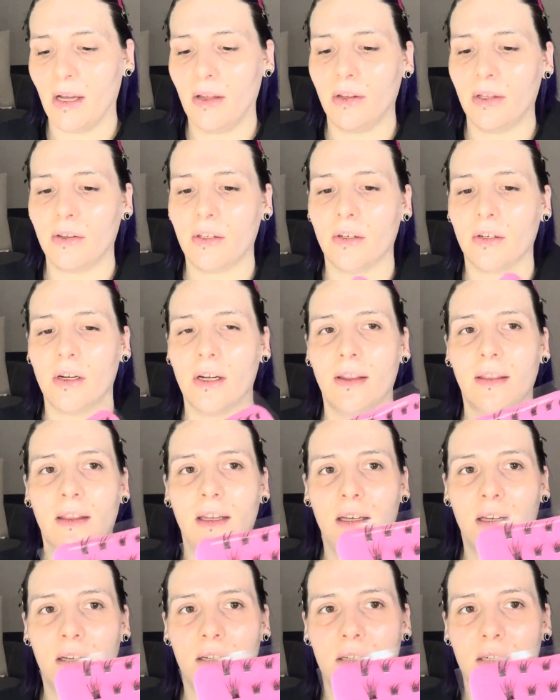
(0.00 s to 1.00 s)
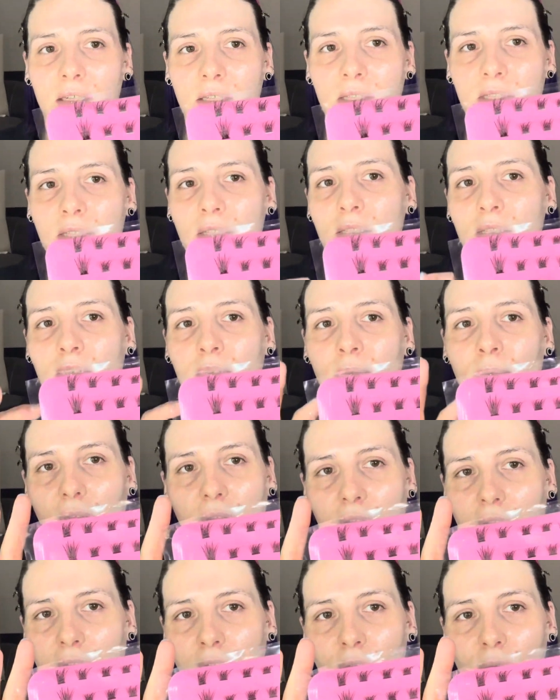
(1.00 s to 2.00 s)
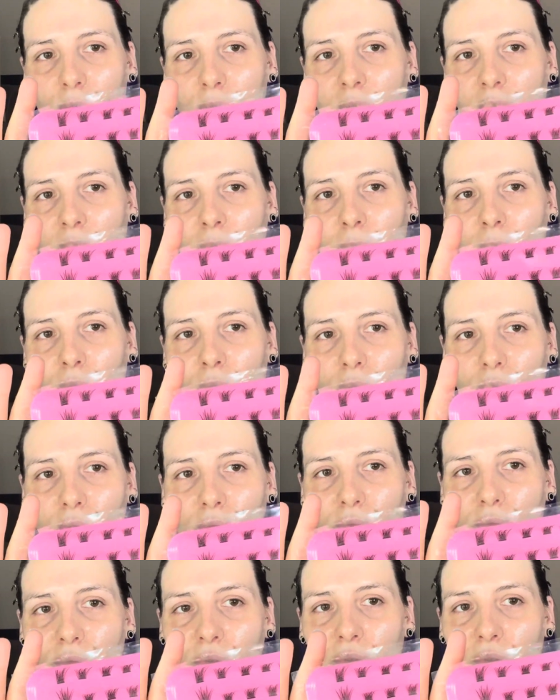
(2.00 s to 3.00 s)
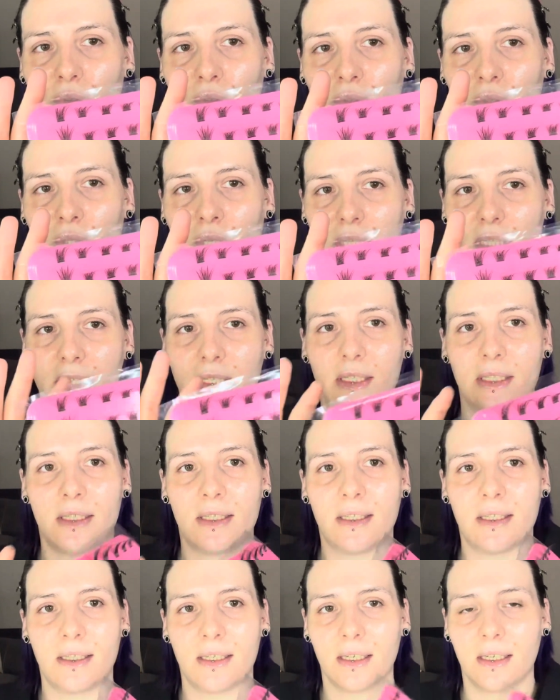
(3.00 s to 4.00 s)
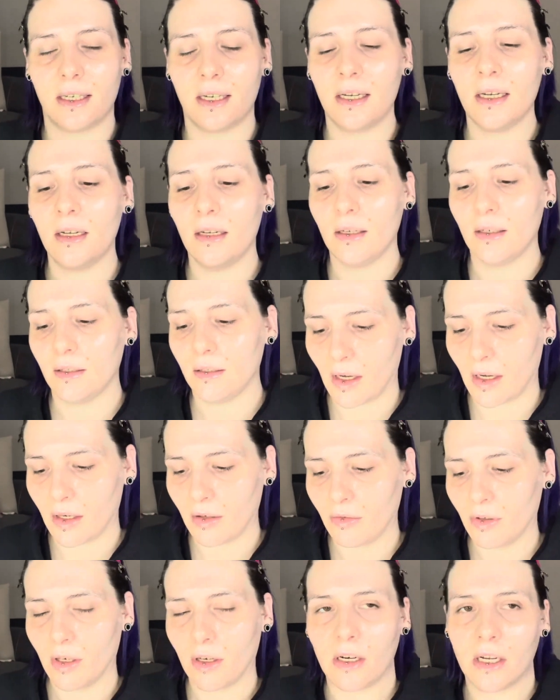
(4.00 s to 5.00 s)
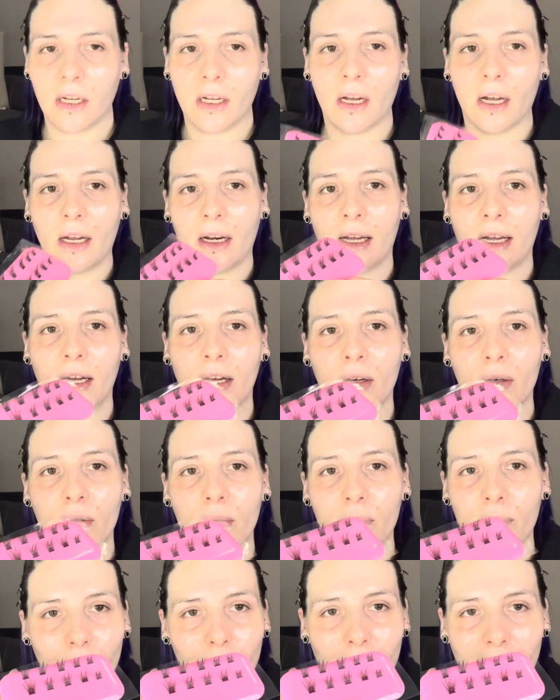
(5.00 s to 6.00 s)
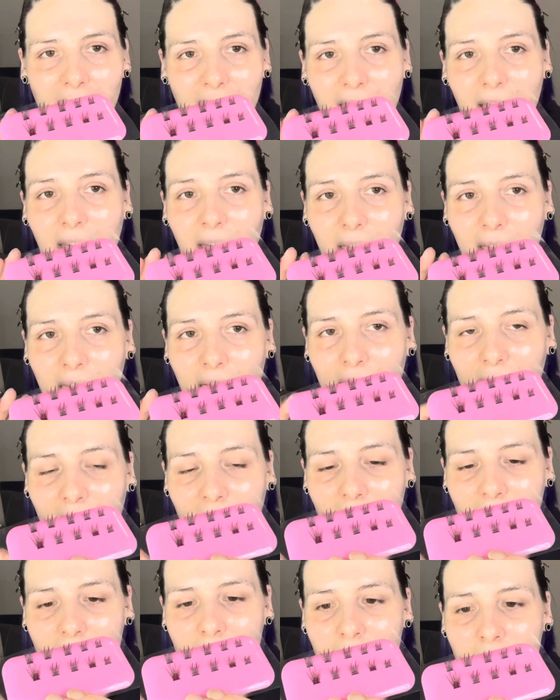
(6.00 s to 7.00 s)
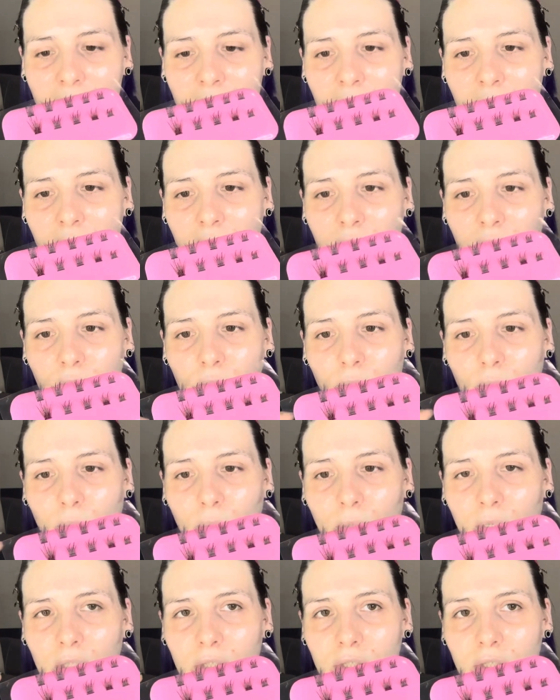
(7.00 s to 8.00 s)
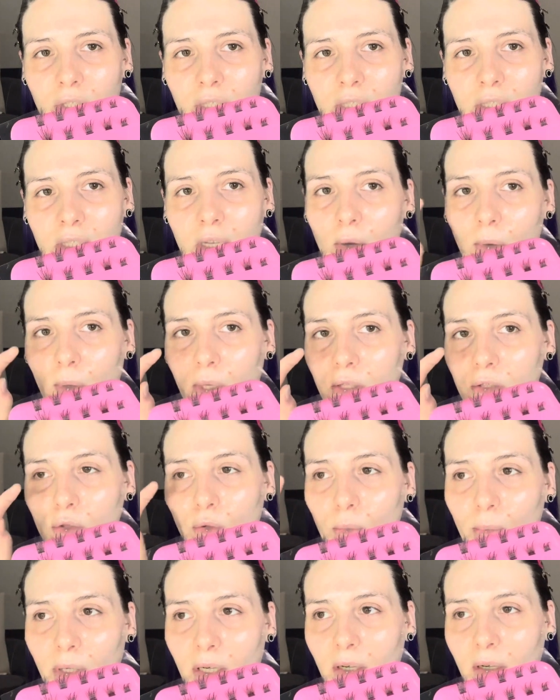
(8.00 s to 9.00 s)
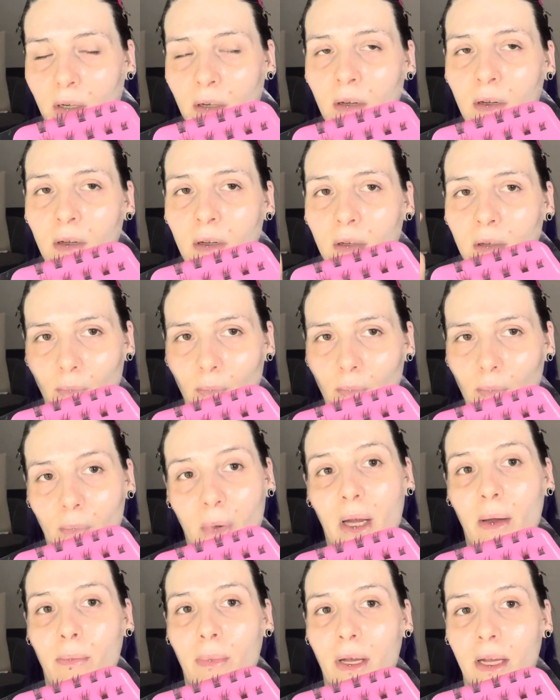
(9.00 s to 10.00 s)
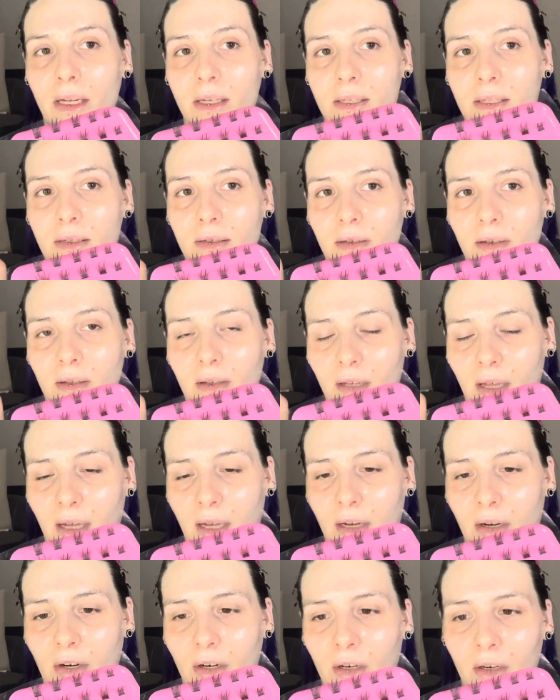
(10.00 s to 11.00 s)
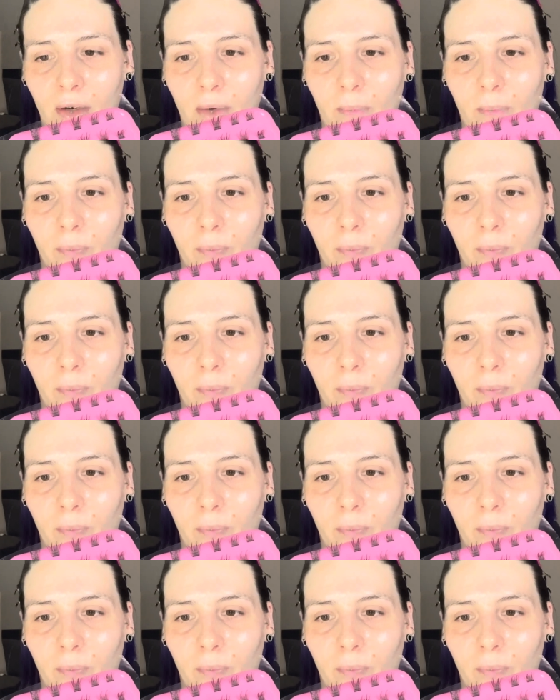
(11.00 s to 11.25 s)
that they're on this, they don't really move because it's sticky. I've already got out my eyes, which is going to be my base layer